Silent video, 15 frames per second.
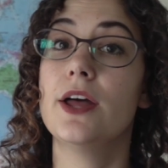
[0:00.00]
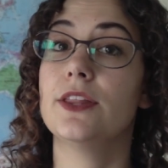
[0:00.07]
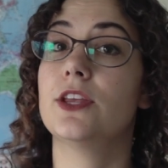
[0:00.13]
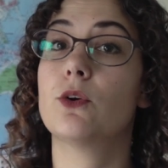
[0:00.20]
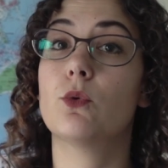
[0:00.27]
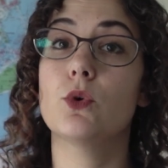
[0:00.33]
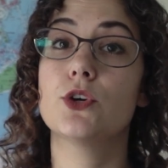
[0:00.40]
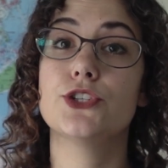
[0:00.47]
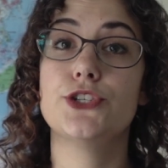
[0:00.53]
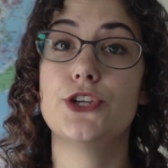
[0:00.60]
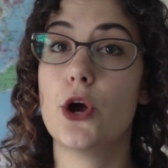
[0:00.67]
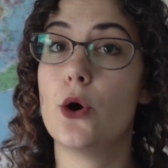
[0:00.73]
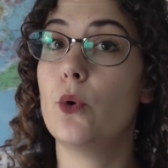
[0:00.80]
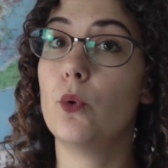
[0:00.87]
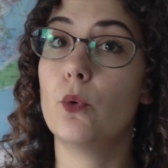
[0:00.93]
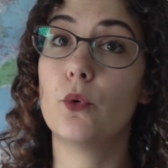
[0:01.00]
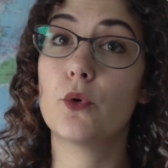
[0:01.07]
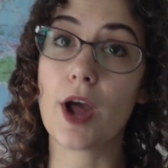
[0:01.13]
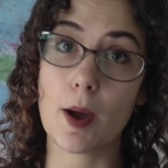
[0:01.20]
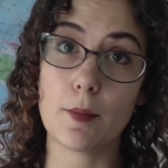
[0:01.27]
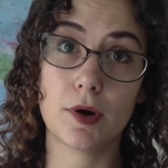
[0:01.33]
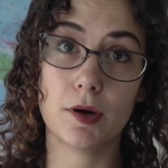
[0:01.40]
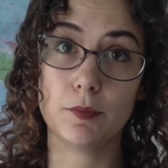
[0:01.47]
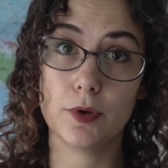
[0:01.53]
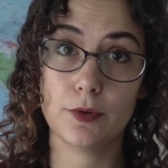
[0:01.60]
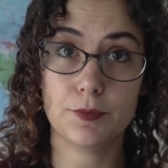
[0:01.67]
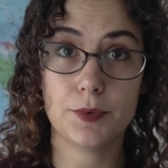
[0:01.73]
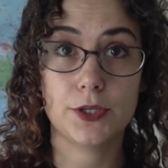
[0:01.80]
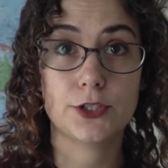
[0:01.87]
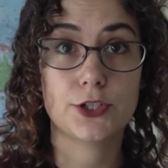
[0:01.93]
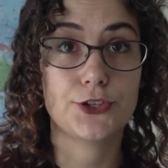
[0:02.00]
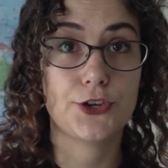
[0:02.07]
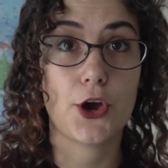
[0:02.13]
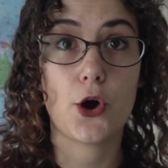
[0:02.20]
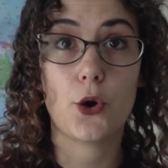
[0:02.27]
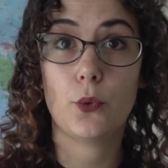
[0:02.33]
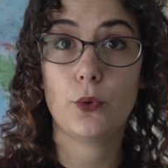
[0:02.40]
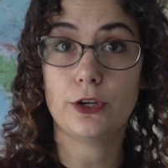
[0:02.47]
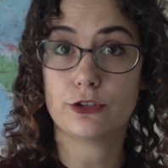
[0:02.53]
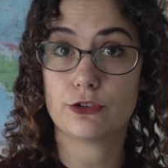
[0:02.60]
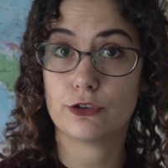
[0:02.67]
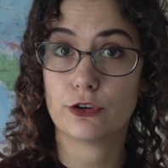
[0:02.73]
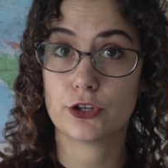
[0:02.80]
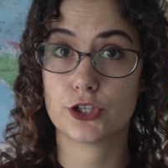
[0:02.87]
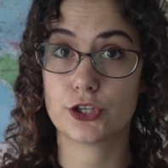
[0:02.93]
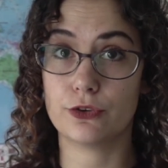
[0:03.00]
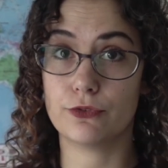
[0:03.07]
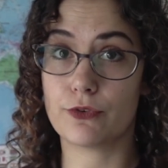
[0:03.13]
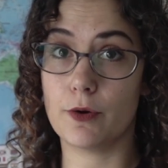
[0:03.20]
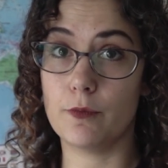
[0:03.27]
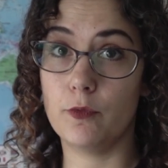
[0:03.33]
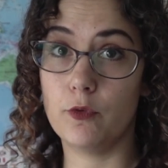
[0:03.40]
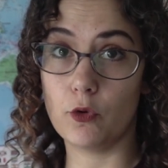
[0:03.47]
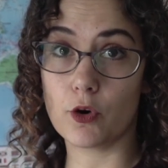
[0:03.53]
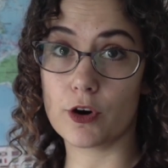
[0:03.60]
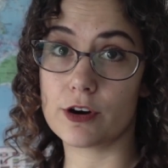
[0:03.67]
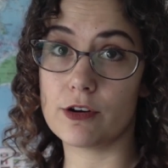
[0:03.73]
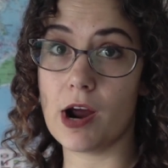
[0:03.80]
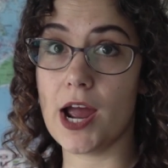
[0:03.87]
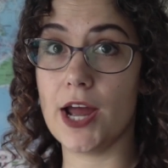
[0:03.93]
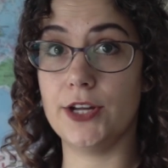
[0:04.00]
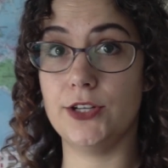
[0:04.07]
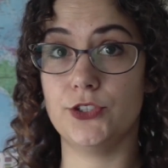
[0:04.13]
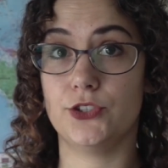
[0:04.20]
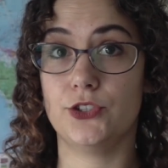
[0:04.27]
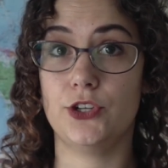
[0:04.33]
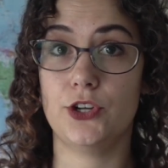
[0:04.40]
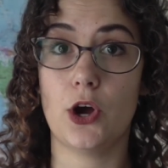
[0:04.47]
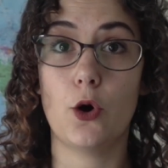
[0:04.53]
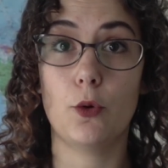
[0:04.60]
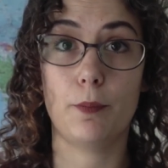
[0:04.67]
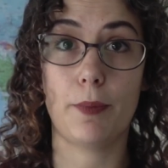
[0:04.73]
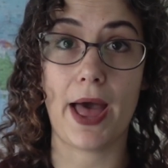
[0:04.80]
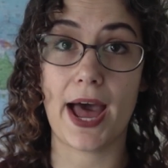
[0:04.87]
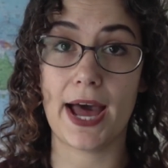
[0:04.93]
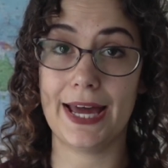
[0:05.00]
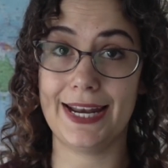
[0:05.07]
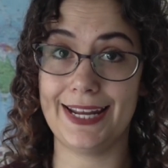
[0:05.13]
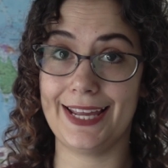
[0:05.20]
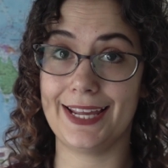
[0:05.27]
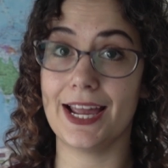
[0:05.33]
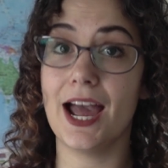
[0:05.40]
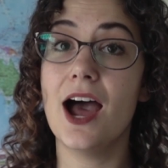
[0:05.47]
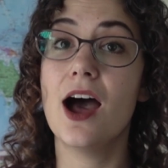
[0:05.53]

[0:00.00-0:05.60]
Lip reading: there was no camera movement, no introduction from foreground, no panning.